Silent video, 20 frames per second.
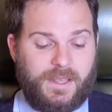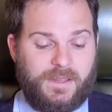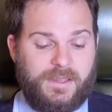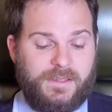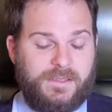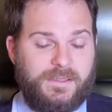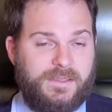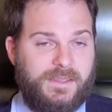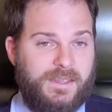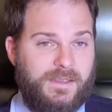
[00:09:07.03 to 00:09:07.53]
and
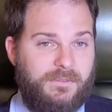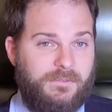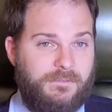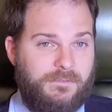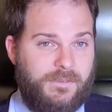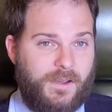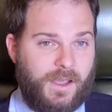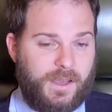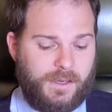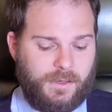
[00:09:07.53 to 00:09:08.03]
this is the
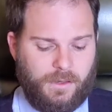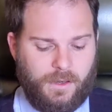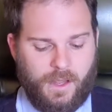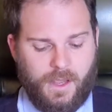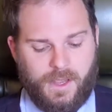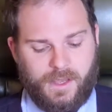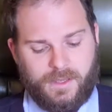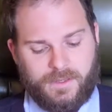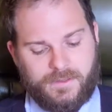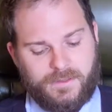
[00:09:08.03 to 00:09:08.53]
final
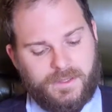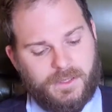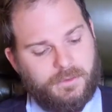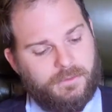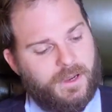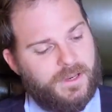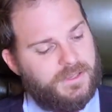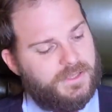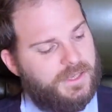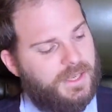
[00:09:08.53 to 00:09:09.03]

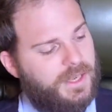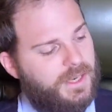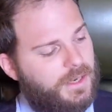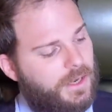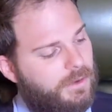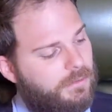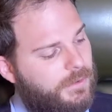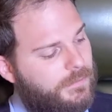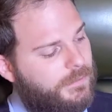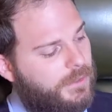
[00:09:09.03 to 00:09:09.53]
consideration in
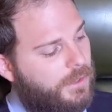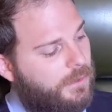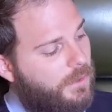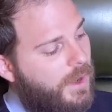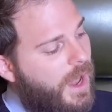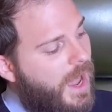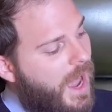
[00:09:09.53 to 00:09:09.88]
our review.